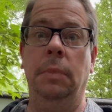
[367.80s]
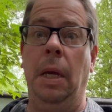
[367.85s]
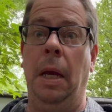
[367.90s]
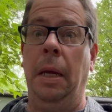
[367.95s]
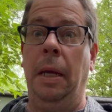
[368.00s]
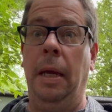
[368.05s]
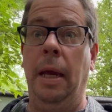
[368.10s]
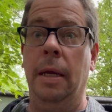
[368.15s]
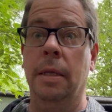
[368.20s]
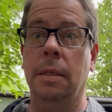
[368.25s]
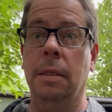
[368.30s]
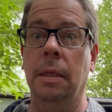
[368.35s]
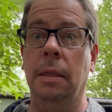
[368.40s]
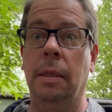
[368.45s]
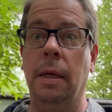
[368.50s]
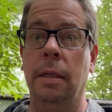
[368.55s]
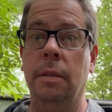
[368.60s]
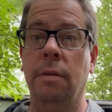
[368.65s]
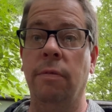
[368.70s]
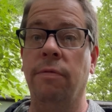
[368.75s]
I guess
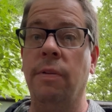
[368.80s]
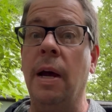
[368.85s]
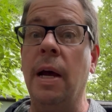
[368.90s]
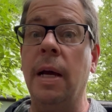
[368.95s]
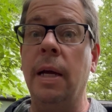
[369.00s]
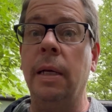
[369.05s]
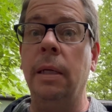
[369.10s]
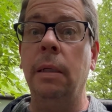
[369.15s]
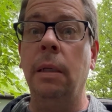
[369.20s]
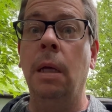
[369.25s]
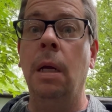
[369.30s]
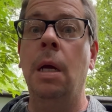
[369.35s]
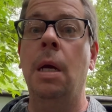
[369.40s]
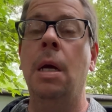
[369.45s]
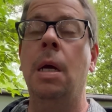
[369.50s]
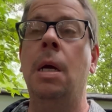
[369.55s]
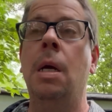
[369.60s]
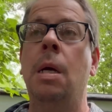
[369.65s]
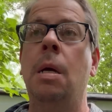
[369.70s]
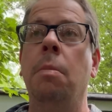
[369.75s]
that's fine,
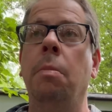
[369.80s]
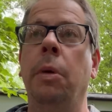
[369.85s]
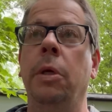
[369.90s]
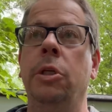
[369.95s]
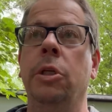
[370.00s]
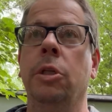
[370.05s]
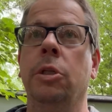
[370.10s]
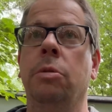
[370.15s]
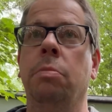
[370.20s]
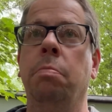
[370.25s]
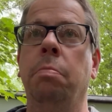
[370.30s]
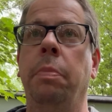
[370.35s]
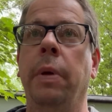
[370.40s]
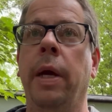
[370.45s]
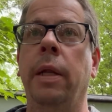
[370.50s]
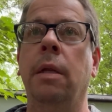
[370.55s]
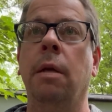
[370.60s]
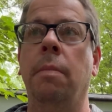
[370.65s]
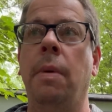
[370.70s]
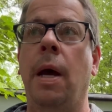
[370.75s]
but just
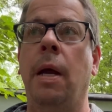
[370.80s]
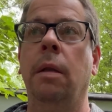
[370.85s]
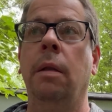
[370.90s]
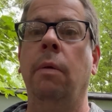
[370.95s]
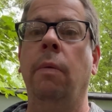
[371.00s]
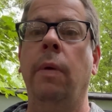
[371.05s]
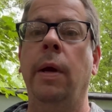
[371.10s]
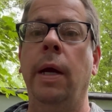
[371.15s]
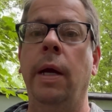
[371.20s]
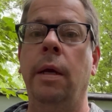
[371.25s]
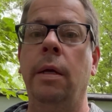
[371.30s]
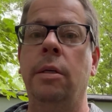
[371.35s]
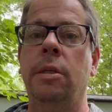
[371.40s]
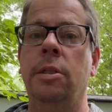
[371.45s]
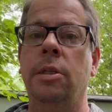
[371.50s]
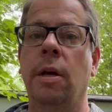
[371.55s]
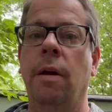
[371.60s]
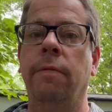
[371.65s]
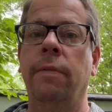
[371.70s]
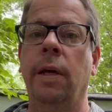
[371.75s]
bend them out of the way,
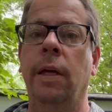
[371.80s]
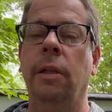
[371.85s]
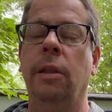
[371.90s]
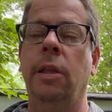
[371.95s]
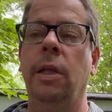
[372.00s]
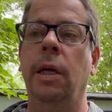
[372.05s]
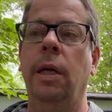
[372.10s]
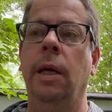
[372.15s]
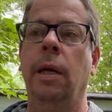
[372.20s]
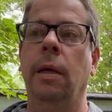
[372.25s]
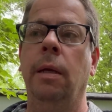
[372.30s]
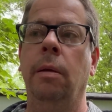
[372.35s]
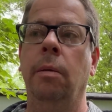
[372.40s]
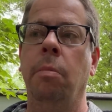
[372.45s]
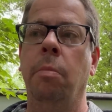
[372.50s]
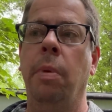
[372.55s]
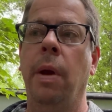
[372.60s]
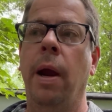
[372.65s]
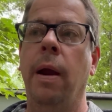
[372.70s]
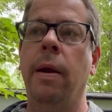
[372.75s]
shove that thing in,
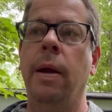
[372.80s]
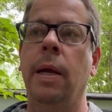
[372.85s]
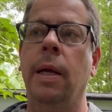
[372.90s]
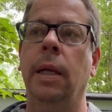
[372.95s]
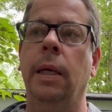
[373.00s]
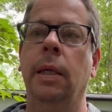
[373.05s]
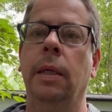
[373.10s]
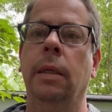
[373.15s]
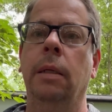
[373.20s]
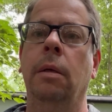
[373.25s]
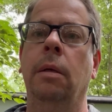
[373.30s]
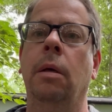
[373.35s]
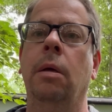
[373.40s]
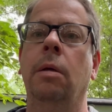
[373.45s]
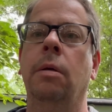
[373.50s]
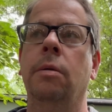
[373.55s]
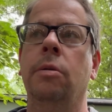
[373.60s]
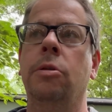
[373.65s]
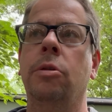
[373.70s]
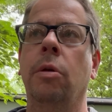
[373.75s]
bury it in
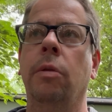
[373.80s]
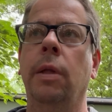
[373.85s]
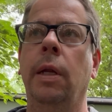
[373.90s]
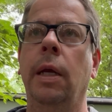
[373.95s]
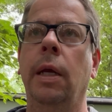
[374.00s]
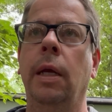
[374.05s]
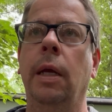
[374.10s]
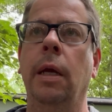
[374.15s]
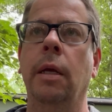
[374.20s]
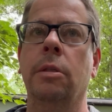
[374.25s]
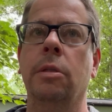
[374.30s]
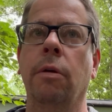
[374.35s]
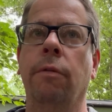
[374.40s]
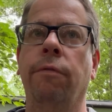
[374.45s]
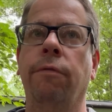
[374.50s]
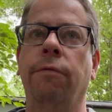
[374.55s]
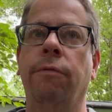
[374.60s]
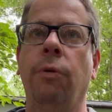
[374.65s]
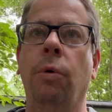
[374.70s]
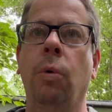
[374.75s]
so that it gets a
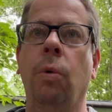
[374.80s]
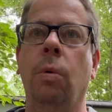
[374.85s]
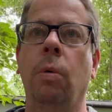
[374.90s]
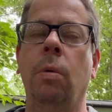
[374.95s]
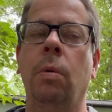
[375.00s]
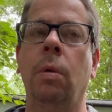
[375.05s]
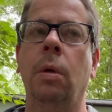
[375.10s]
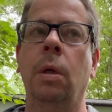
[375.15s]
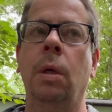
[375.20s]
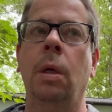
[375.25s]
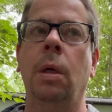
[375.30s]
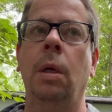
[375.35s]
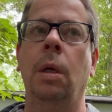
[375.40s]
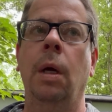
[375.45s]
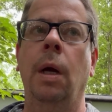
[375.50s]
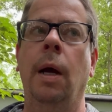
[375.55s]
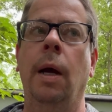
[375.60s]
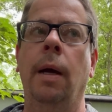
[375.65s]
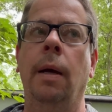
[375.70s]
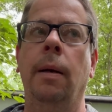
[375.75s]
full,
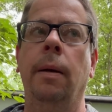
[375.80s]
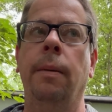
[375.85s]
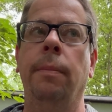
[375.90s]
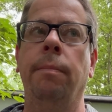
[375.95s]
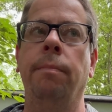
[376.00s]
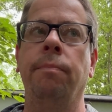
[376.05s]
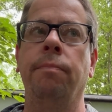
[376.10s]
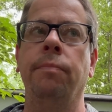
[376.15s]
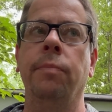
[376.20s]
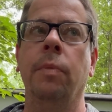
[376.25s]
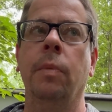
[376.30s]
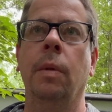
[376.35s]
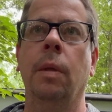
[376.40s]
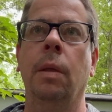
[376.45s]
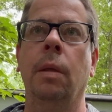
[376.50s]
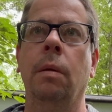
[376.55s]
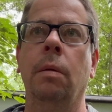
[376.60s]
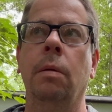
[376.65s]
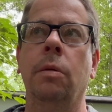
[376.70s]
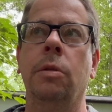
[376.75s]

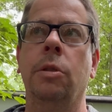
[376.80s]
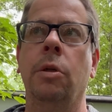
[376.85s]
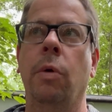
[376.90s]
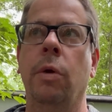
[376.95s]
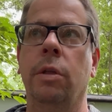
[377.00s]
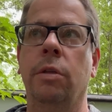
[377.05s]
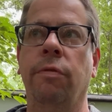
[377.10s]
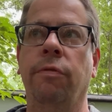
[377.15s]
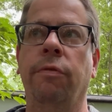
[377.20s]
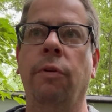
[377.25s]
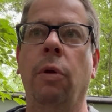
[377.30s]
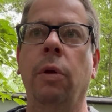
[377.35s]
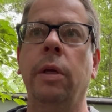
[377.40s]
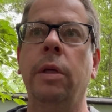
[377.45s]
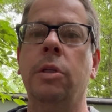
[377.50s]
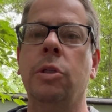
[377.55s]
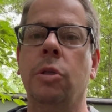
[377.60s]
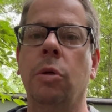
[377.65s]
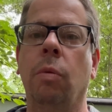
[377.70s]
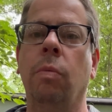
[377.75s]
so it's fully
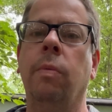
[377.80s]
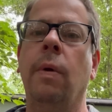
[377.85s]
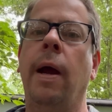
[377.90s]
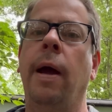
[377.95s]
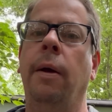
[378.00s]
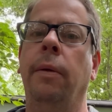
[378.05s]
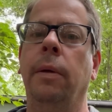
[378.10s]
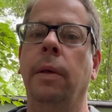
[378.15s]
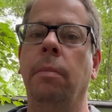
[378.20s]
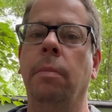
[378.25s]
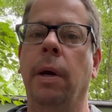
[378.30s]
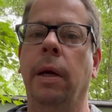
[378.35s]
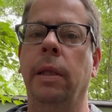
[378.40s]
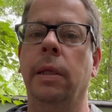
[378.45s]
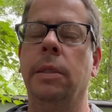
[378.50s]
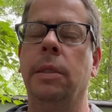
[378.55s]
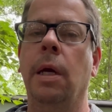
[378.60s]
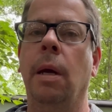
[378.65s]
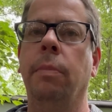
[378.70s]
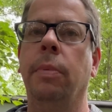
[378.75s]
surrounded by the
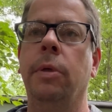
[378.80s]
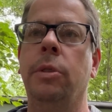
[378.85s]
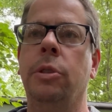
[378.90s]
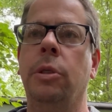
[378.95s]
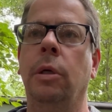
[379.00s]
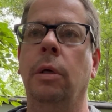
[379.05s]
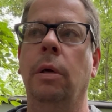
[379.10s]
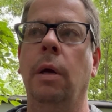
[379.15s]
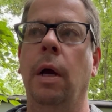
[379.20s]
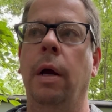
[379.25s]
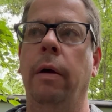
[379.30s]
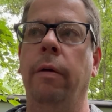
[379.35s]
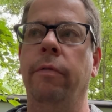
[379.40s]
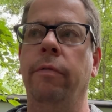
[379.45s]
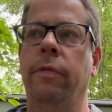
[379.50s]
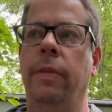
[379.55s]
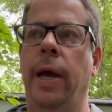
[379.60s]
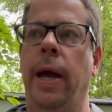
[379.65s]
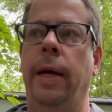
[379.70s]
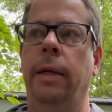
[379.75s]
temperature
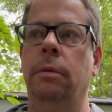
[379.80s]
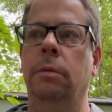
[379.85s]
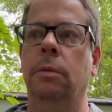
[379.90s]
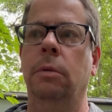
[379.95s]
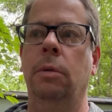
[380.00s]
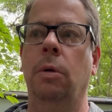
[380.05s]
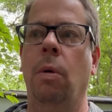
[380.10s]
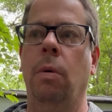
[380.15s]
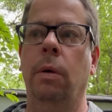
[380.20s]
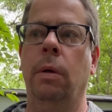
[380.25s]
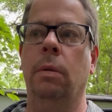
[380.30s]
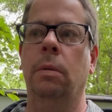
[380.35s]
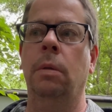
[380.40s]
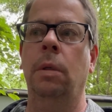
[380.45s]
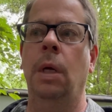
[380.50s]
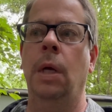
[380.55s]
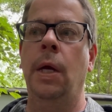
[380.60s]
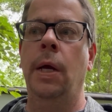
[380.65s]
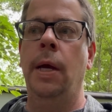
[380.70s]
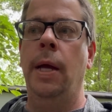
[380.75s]
of that coil.
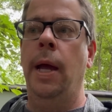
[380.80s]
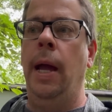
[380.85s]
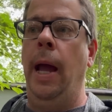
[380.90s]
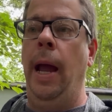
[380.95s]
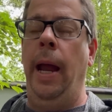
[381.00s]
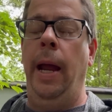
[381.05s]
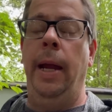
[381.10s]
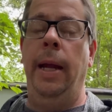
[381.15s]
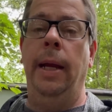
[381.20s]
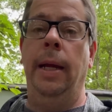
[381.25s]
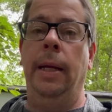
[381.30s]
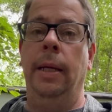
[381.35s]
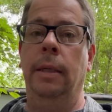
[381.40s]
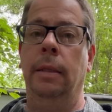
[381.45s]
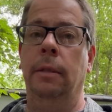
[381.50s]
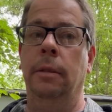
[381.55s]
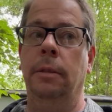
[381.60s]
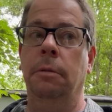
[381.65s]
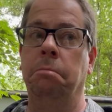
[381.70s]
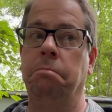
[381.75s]

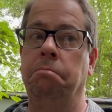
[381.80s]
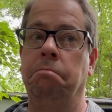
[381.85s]
And